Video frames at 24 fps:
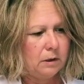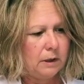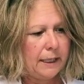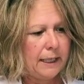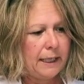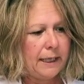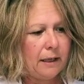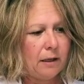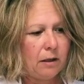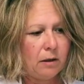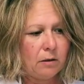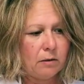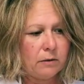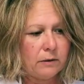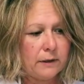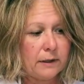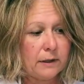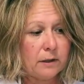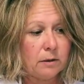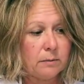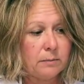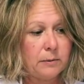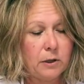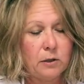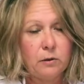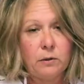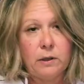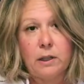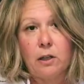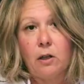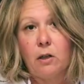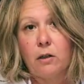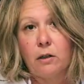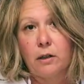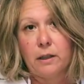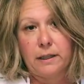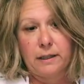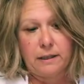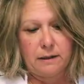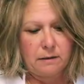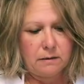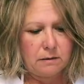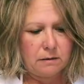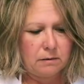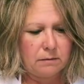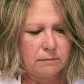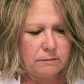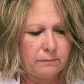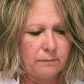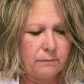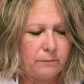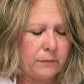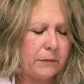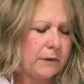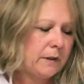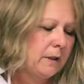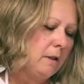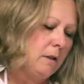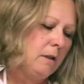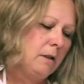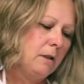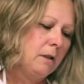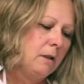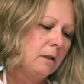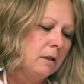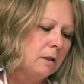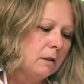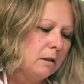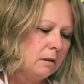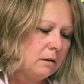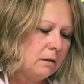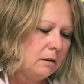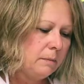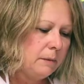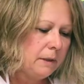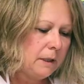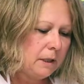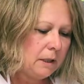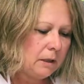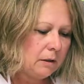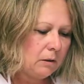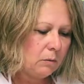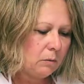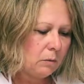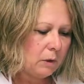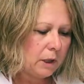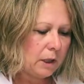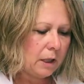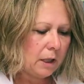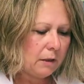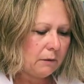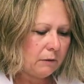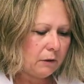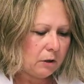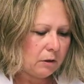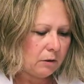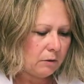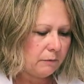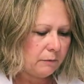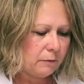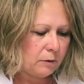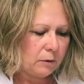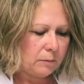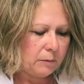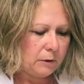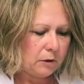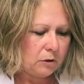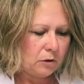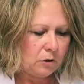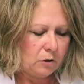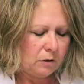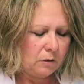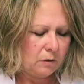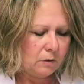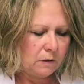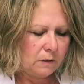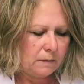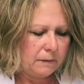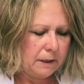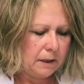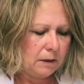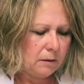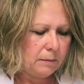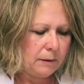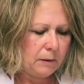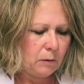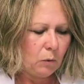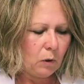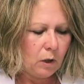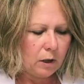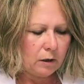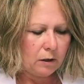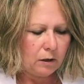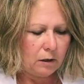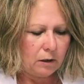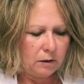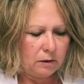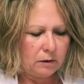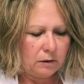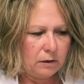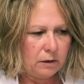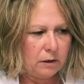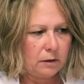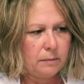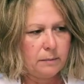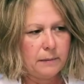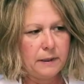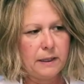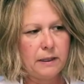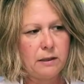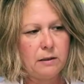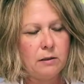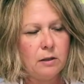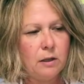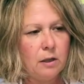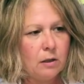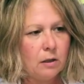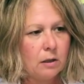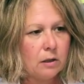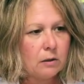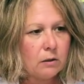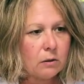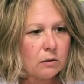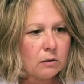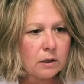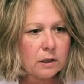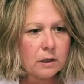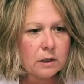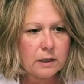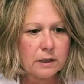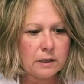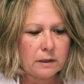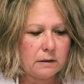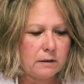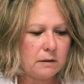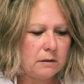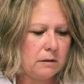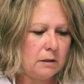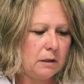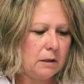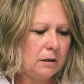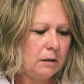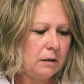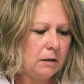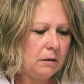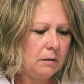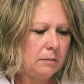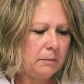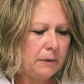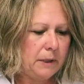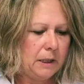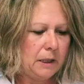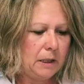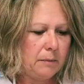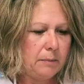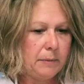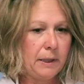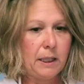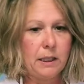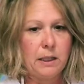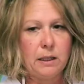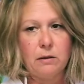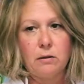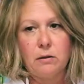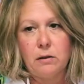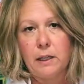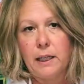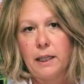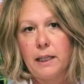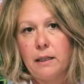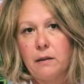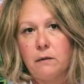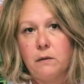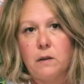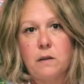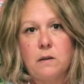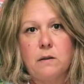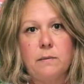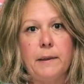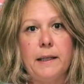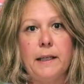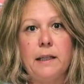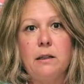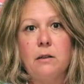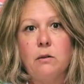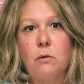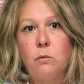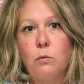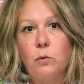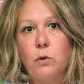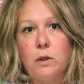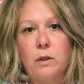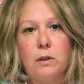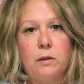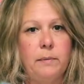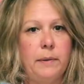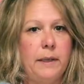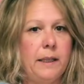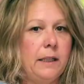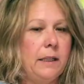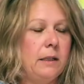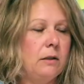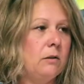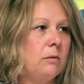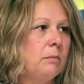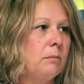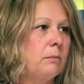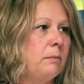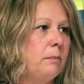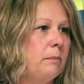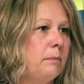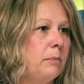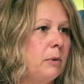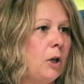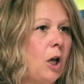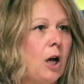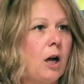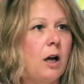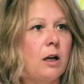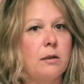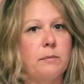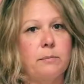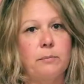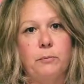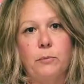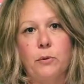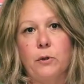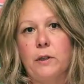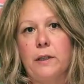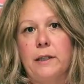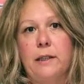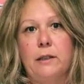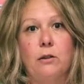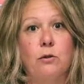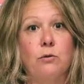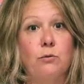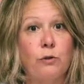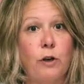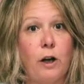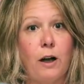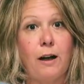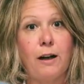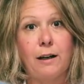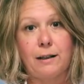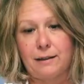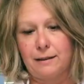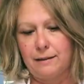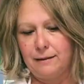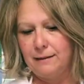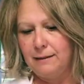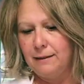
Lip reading: how therapeutic art is. Depending on what kind of art form you choose. I mean, it could be watercolor, it could be acrylics, it could be painting on canvas, painting on wood, painting on block, brick, rock.